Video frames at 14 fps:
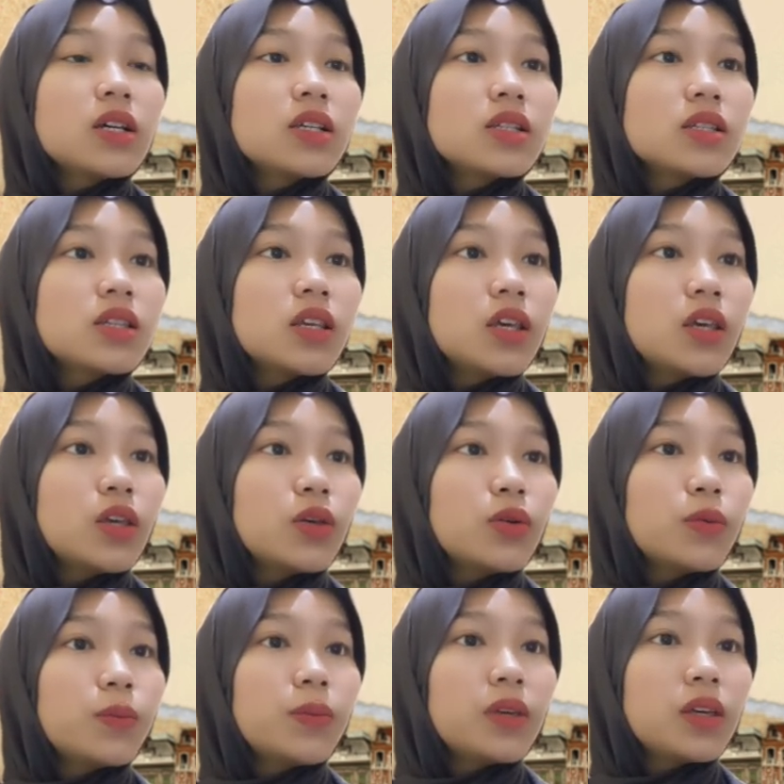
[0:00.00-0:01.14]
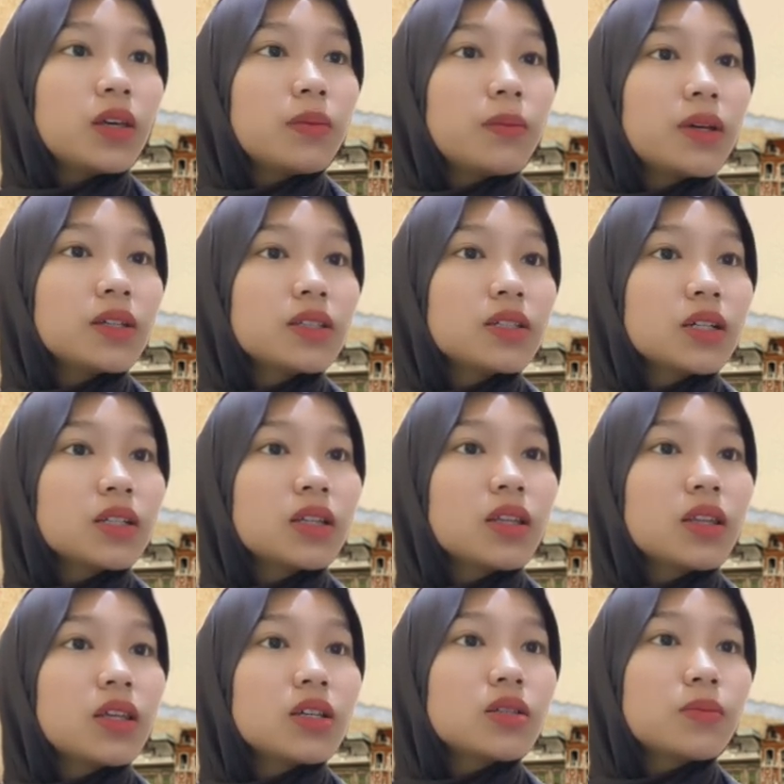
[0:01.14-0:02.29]
CUP method.
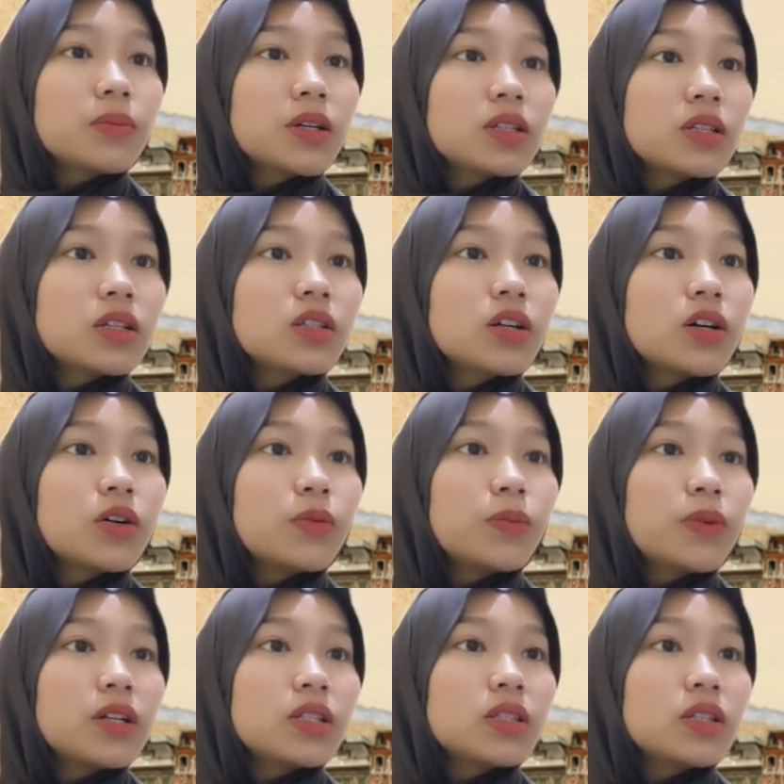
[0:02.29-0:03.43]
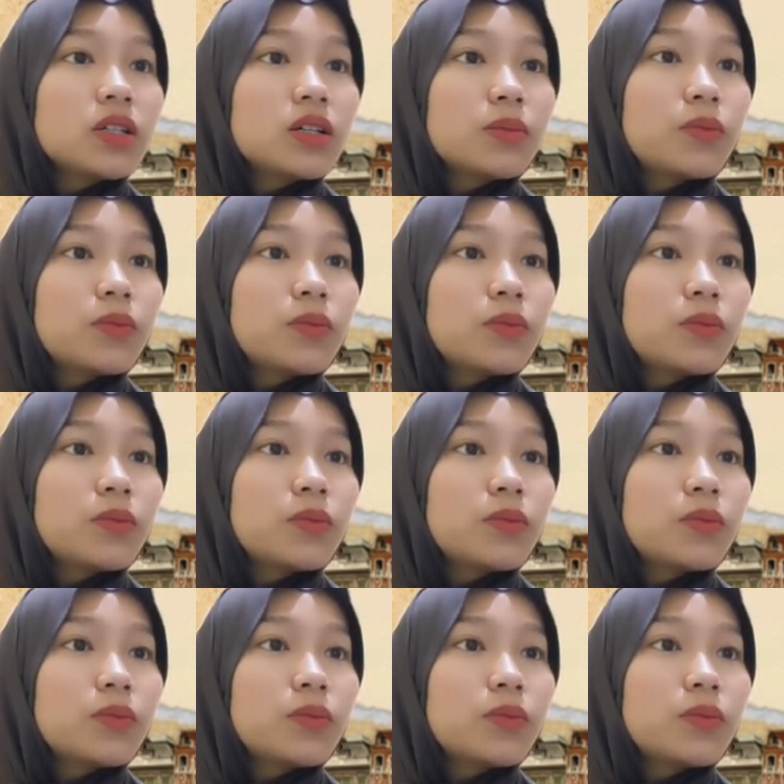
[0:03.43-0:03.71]
This method compares the